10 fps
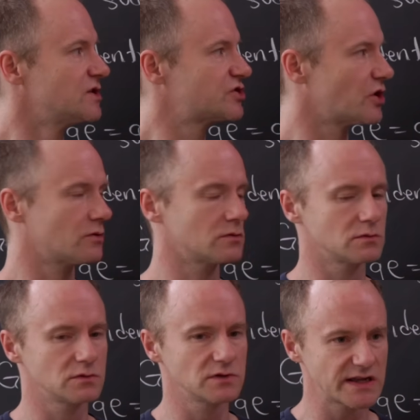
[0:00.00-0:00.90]
So
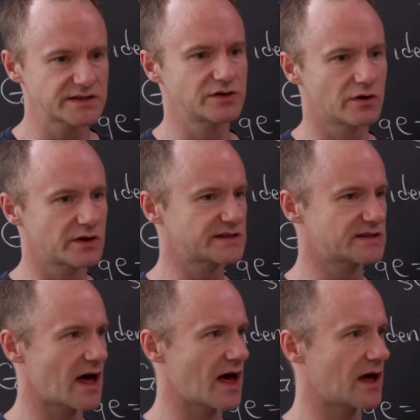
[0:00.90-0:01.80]
let's notice
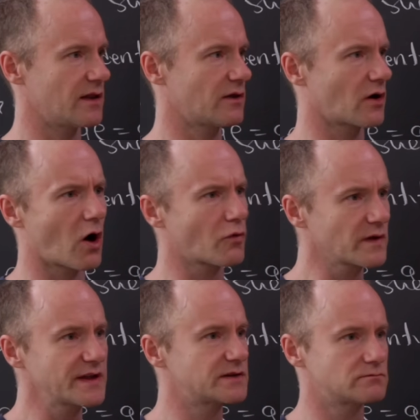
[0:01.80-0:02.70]
that there are
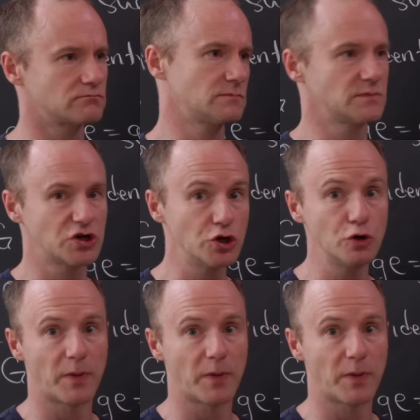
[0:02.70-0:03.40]
really two